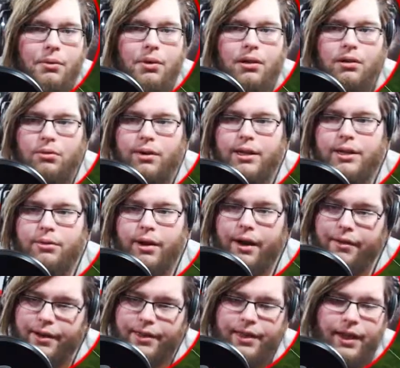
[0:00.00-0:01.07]
We're going to redo
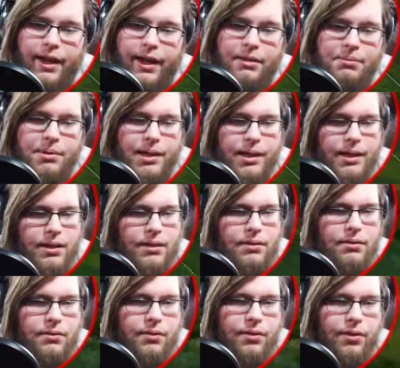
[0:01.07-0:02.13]
everything, but
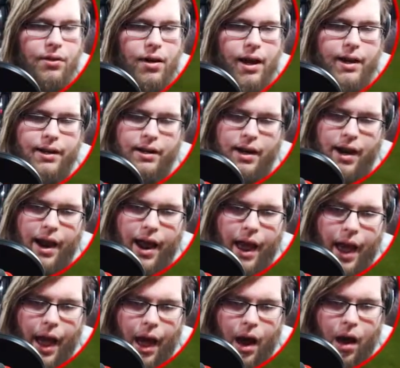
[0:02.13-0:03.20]
for right
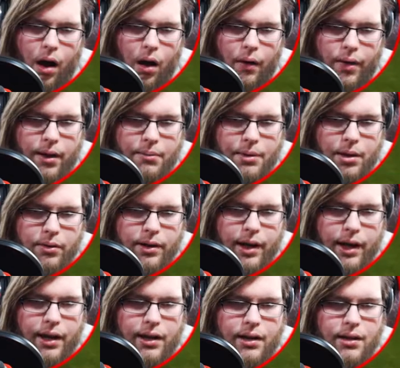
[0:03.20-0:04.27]
now, that'd be
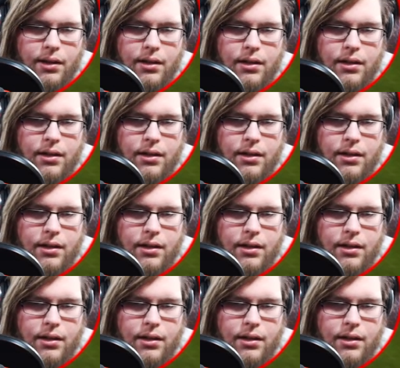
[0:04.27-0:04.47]
okay.